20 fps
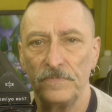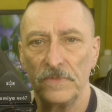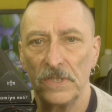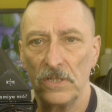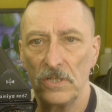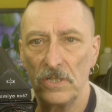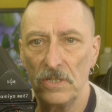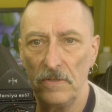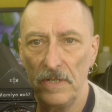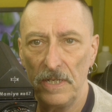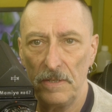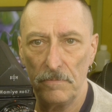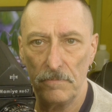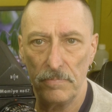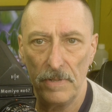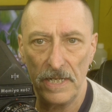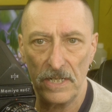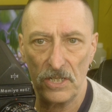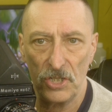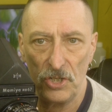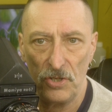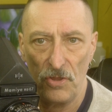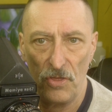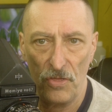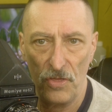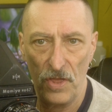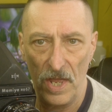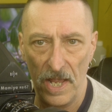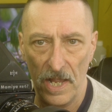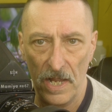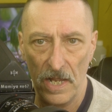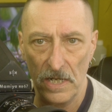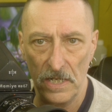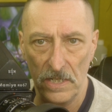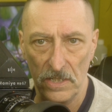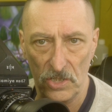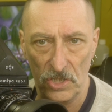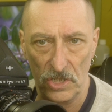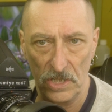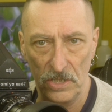So it makes you think and
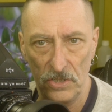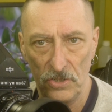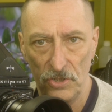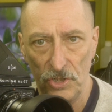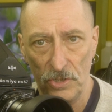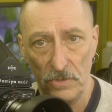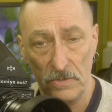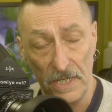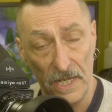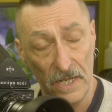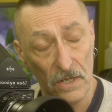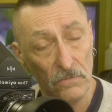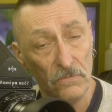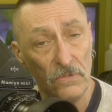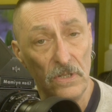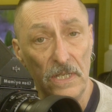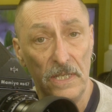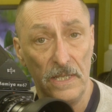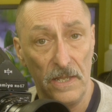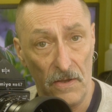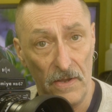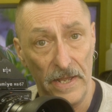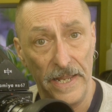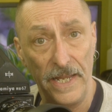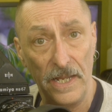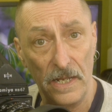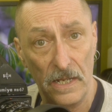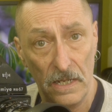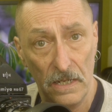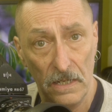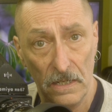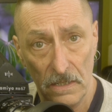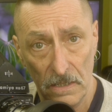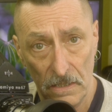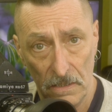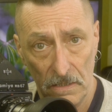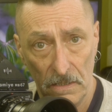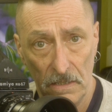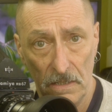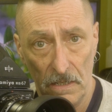it slows you down like
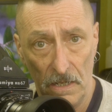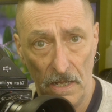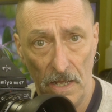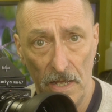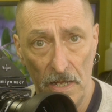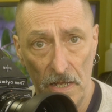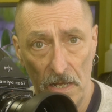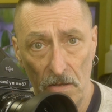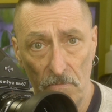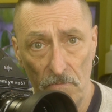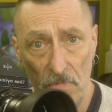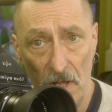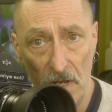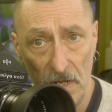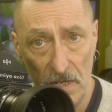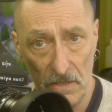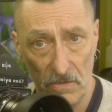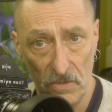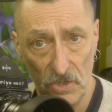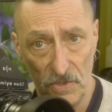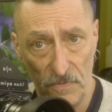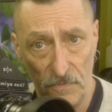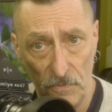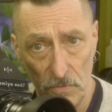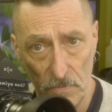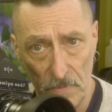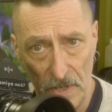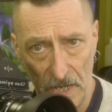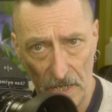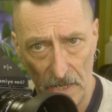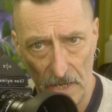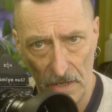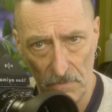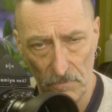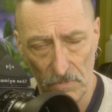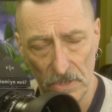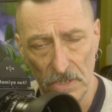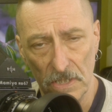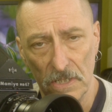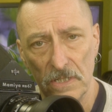a large format
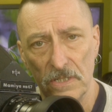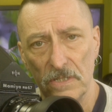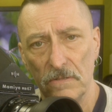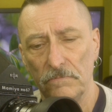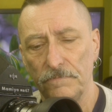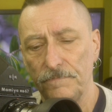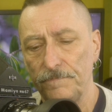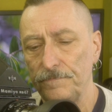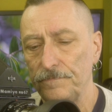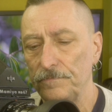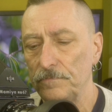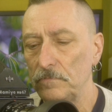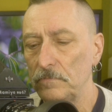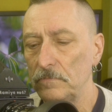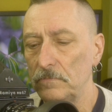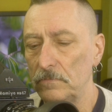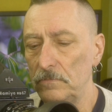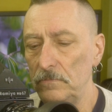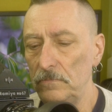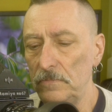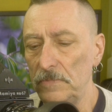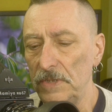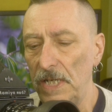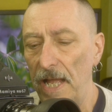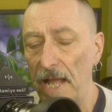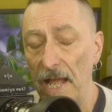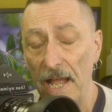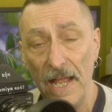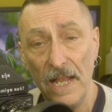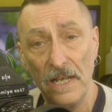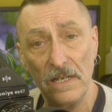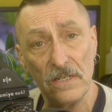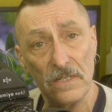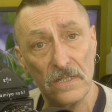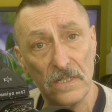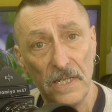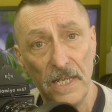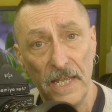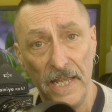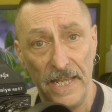camera does. And
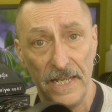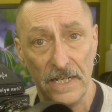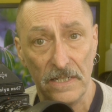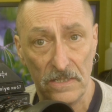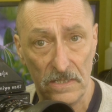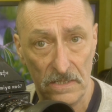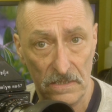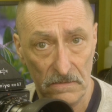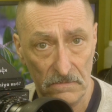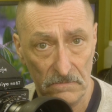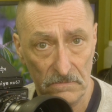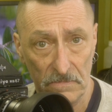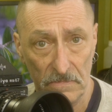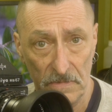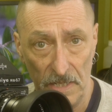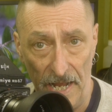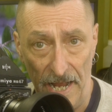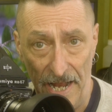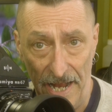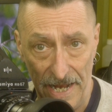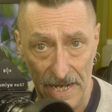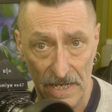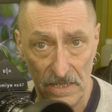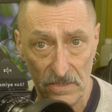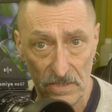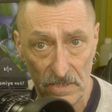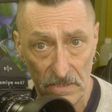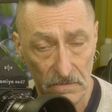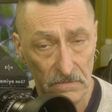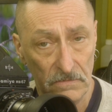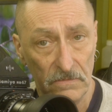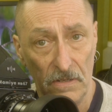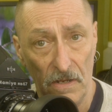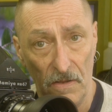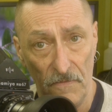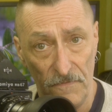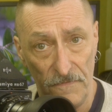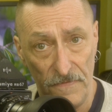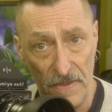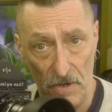it has a
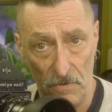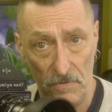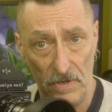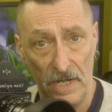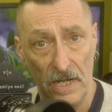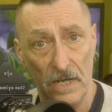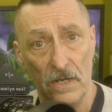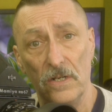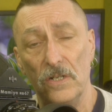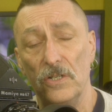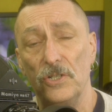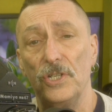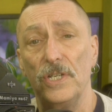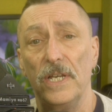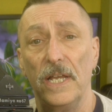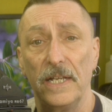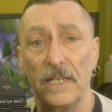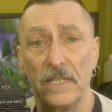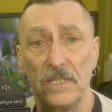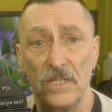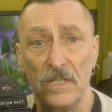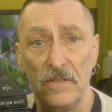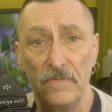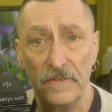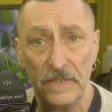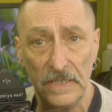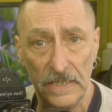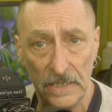very large negative.